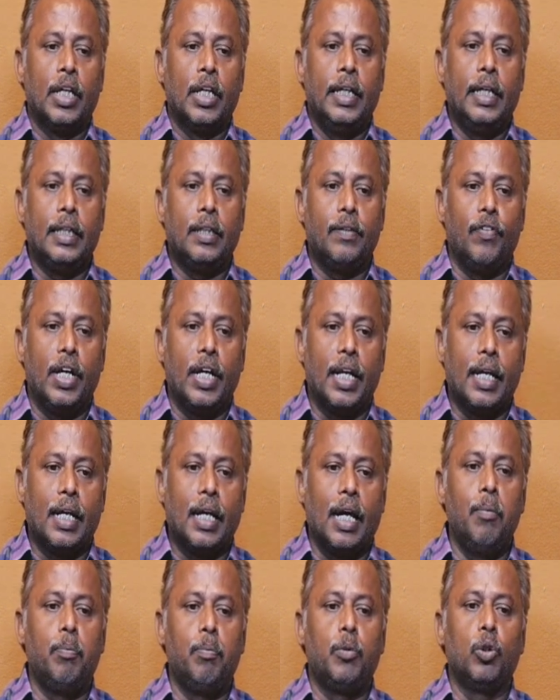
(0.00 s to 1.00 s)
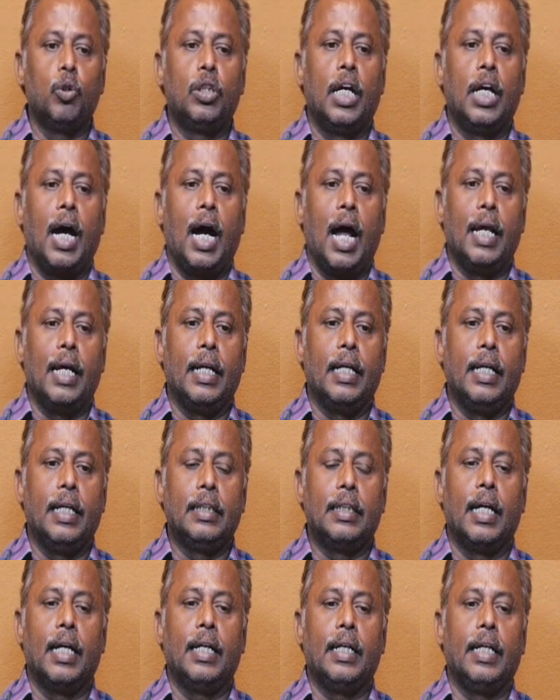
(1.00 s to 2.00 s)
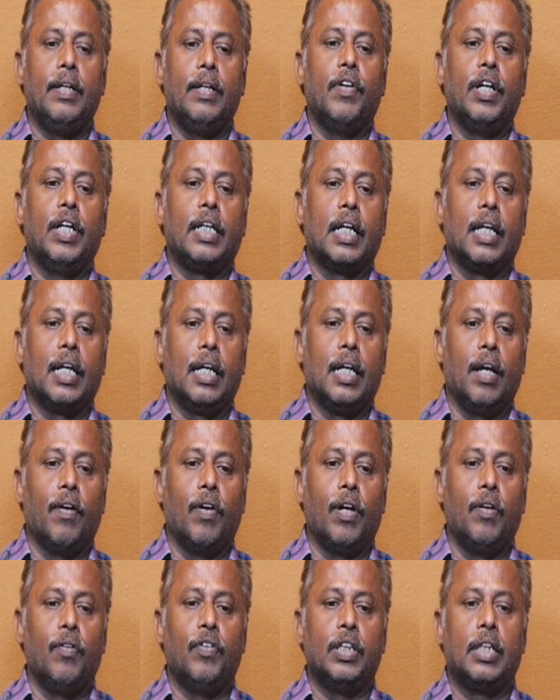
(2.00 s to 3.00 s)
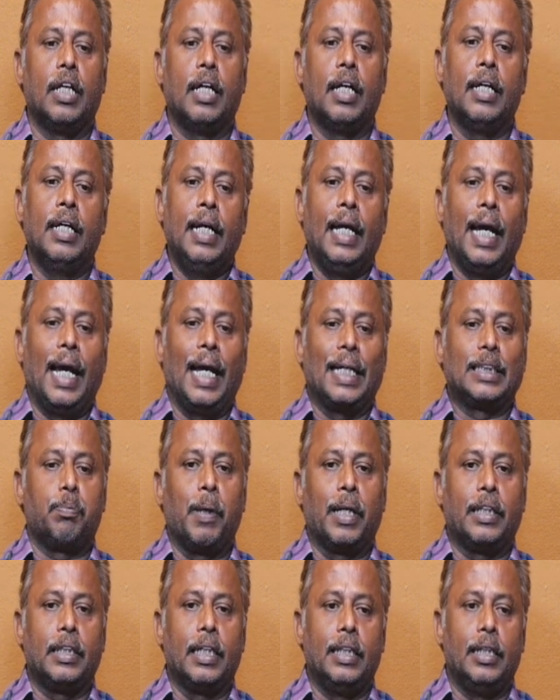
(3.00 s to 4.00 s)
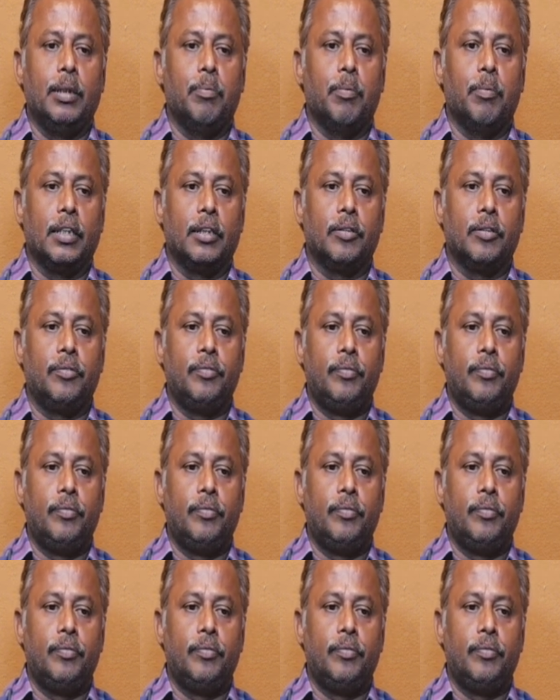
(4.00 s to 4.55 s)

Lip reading: It very help to the aligning the inventory level with the expected demand.